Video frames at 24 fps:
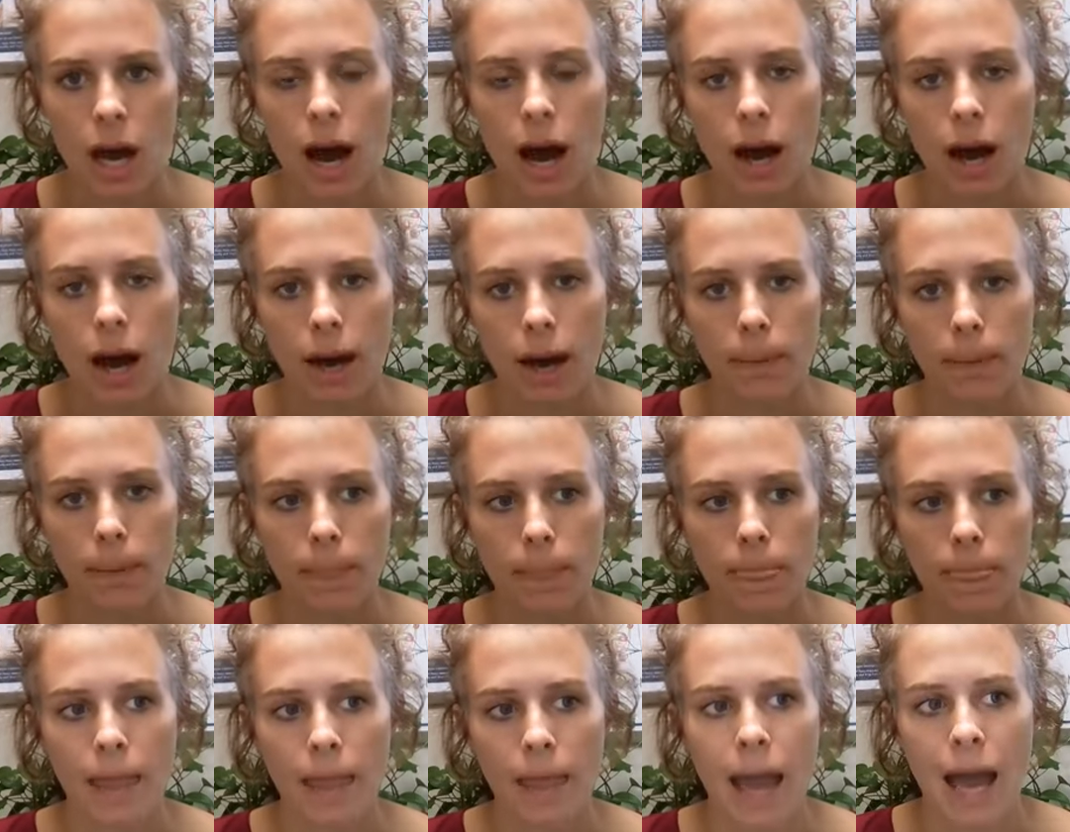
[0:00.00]

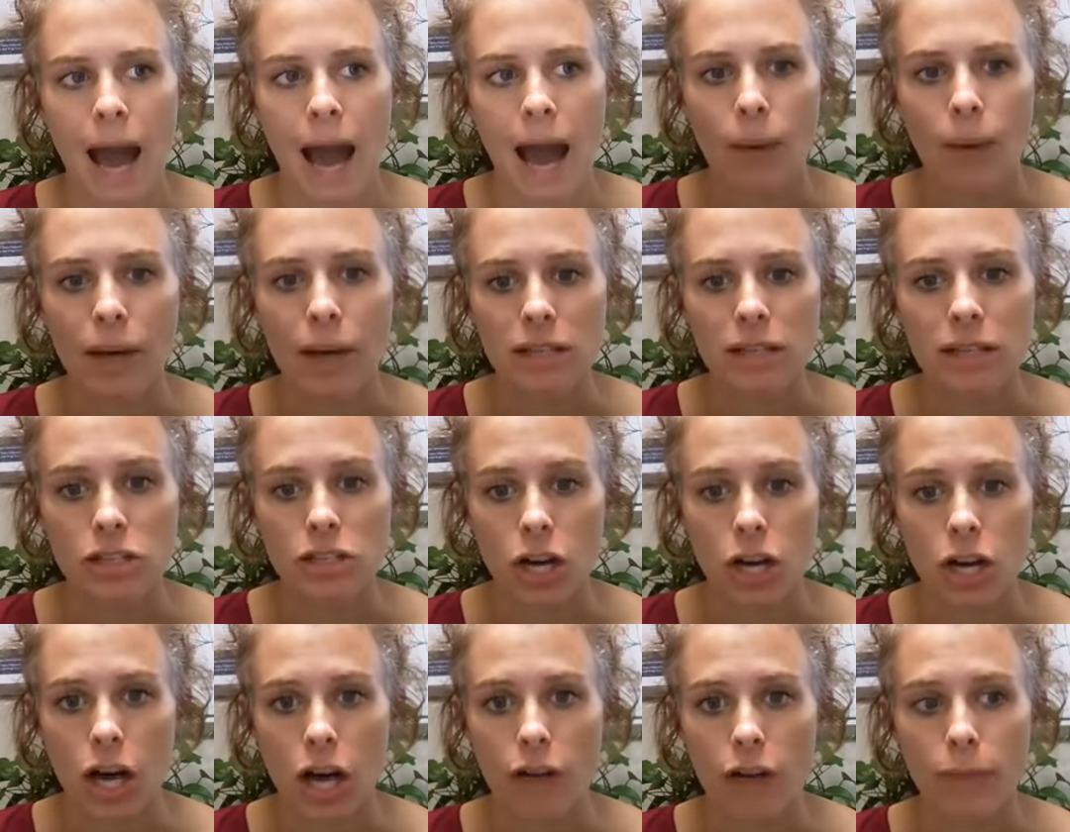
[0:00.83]
I want to
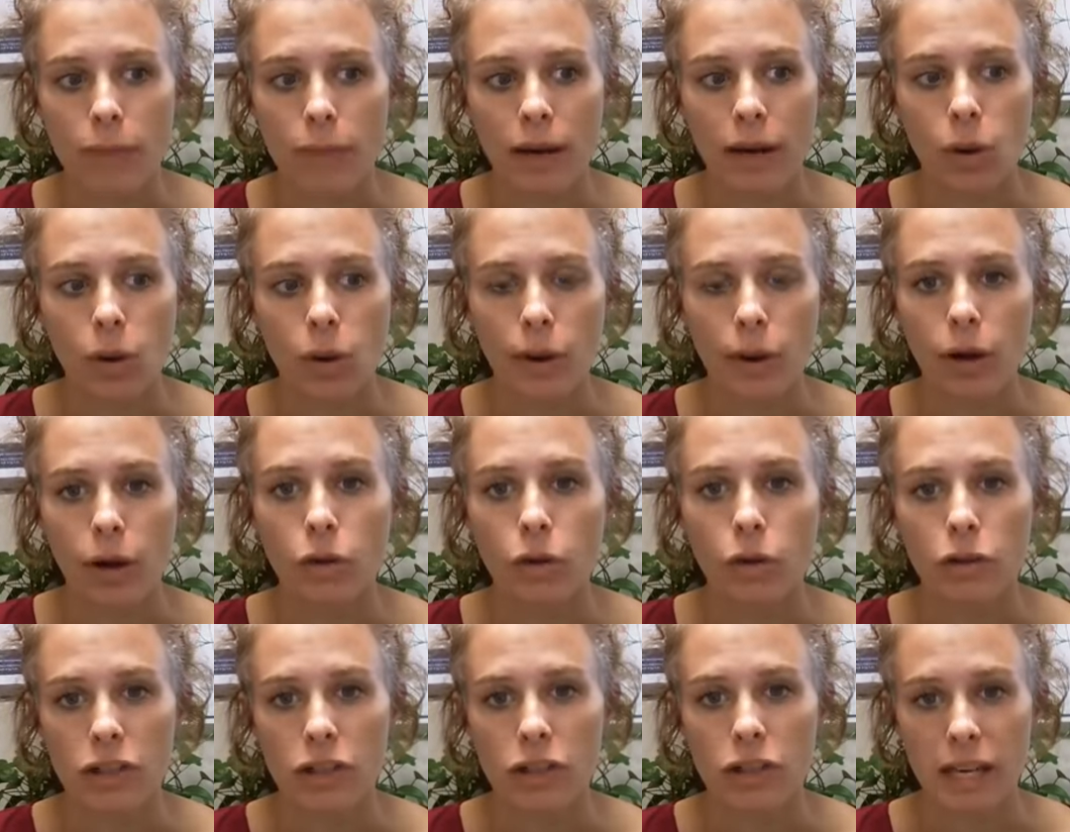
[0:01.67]
start off by going
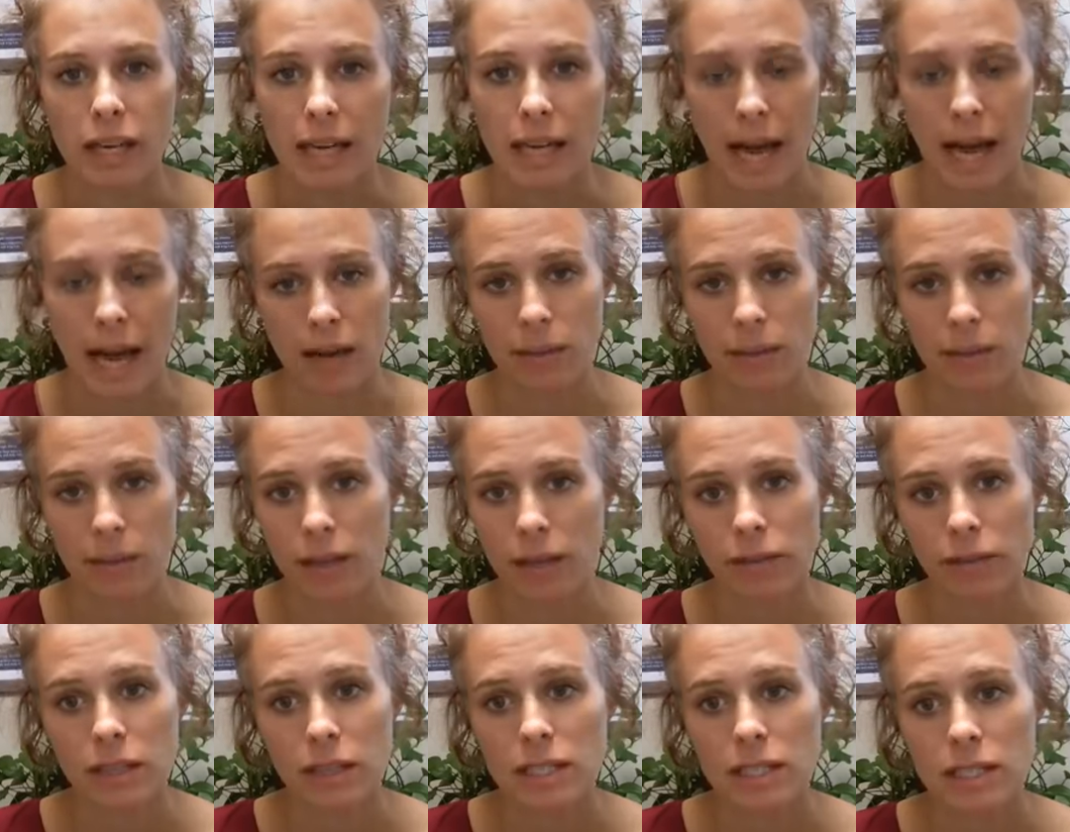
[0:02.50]
over the anatomy
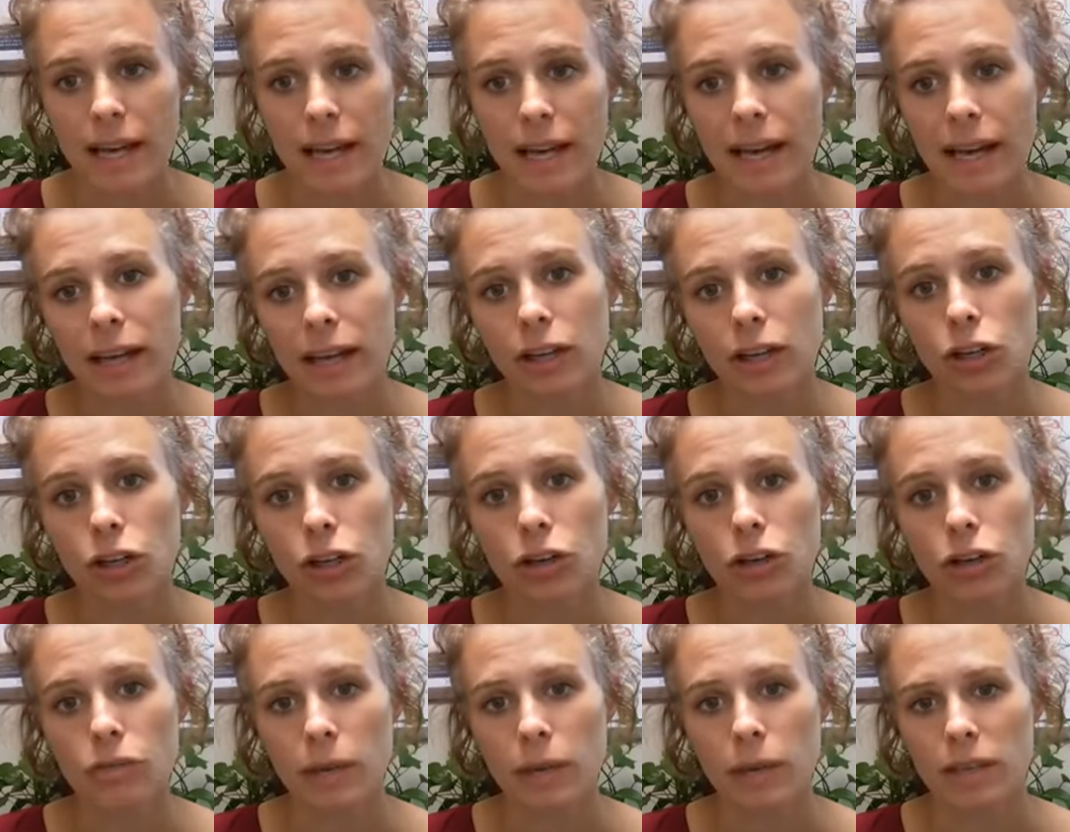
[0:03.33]
of the sciatic
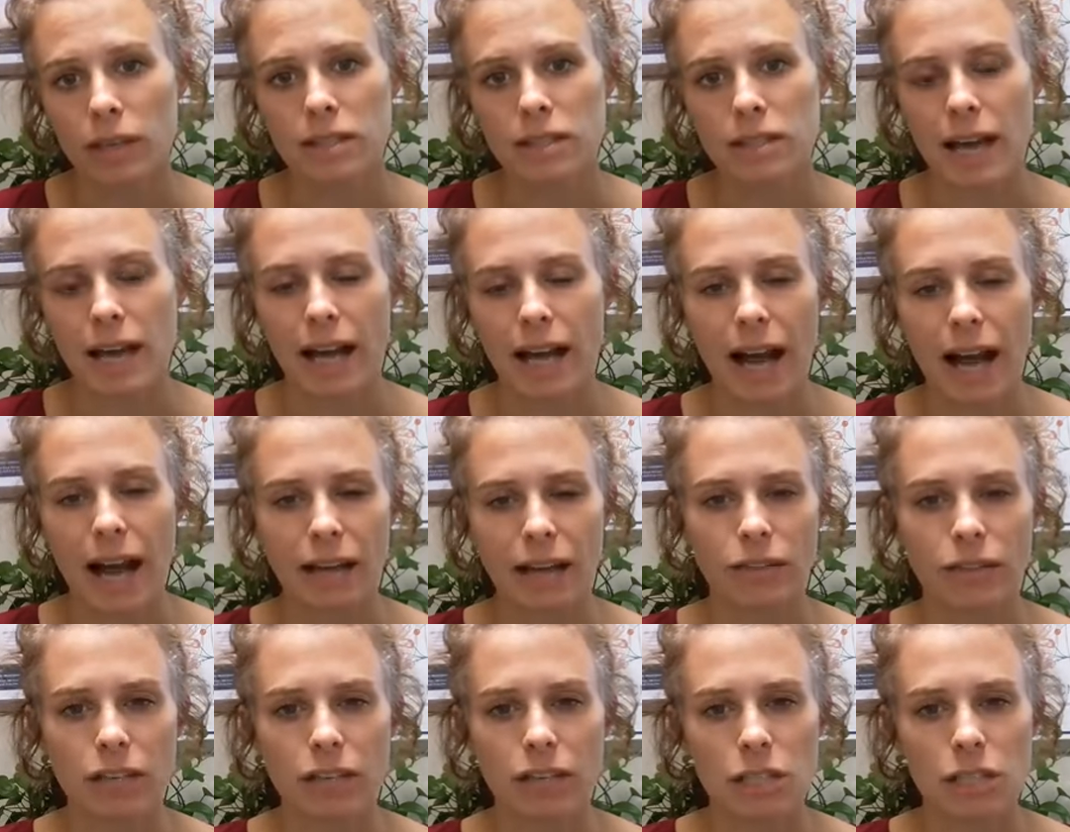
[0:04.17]
nerve because that
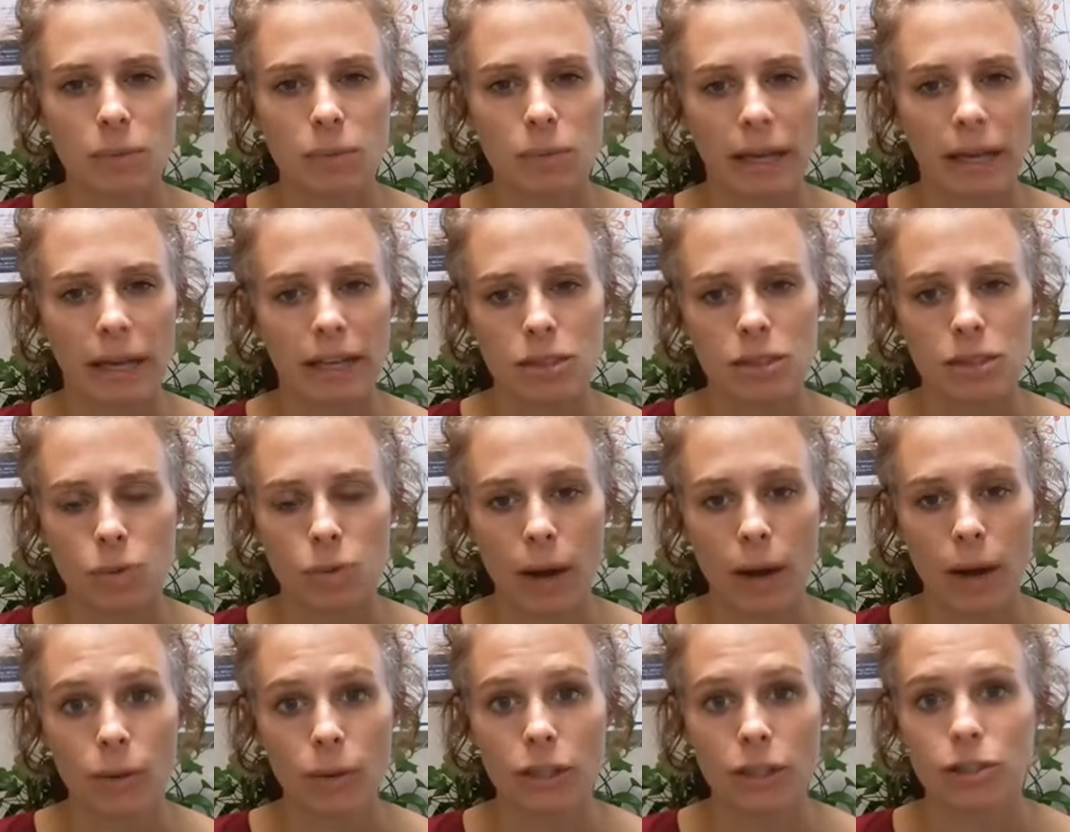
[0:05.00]
kind of explains
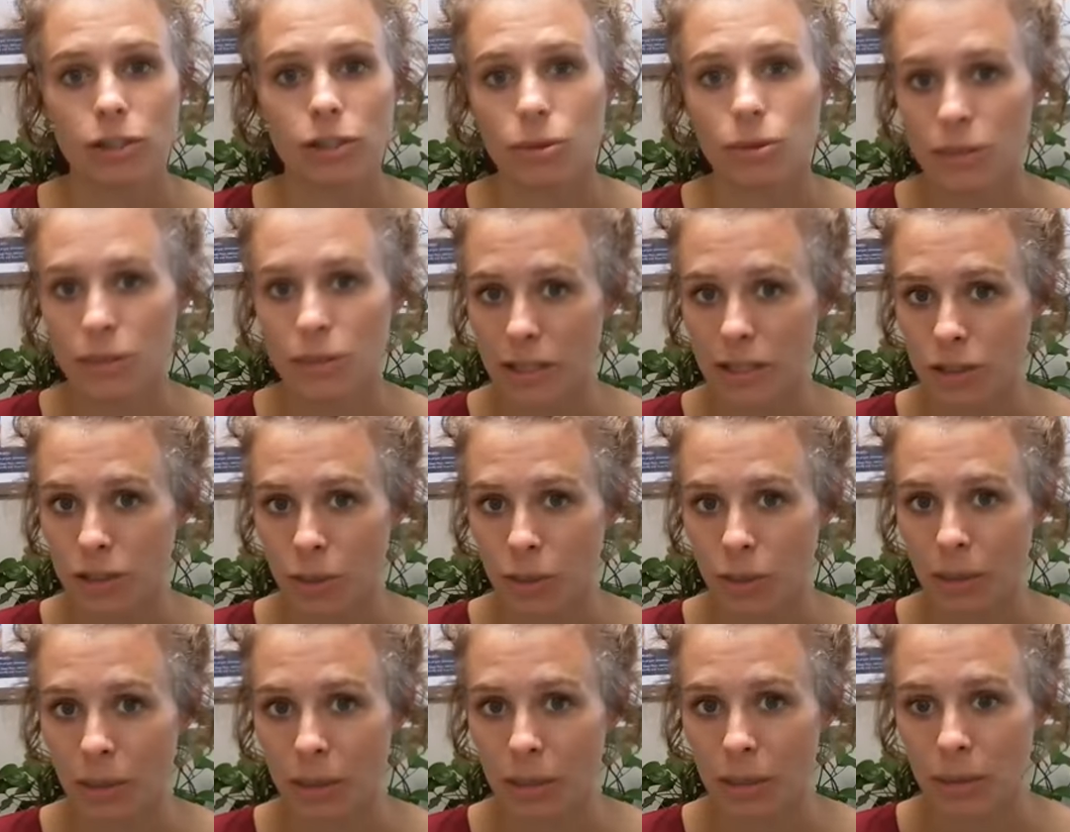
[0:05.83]
why we do see
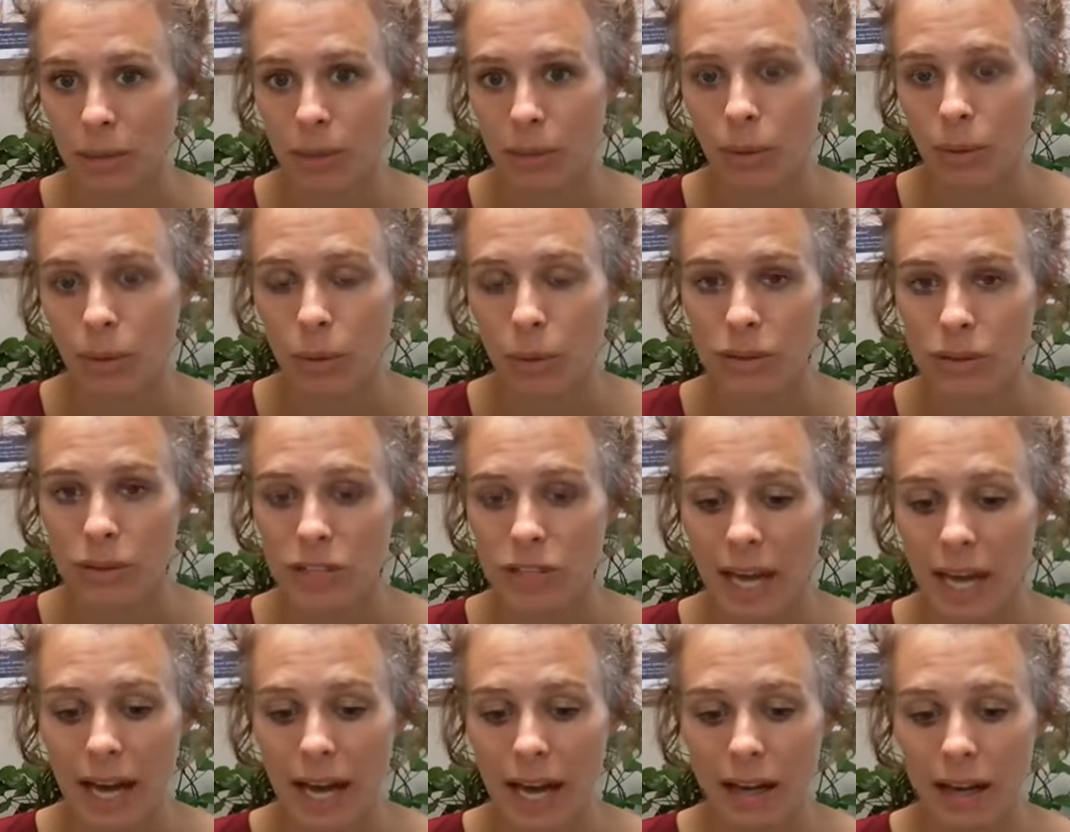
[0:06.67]
so many people with
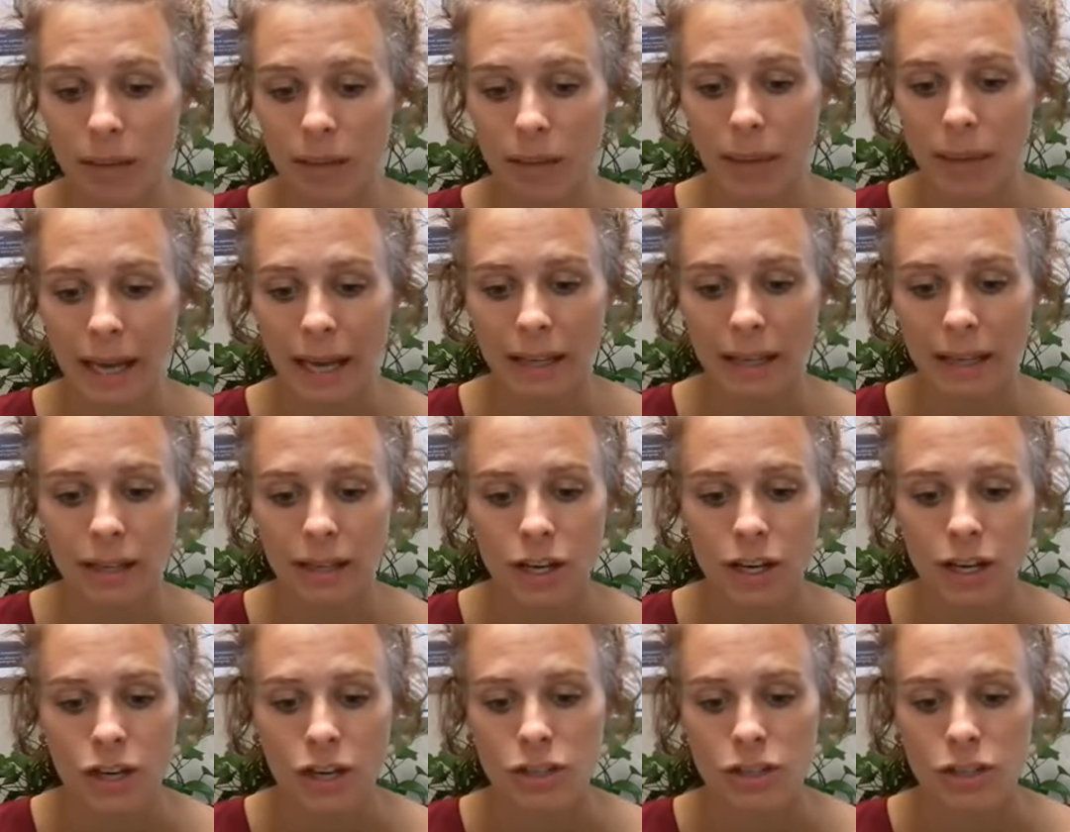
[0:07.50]
sciatic pain.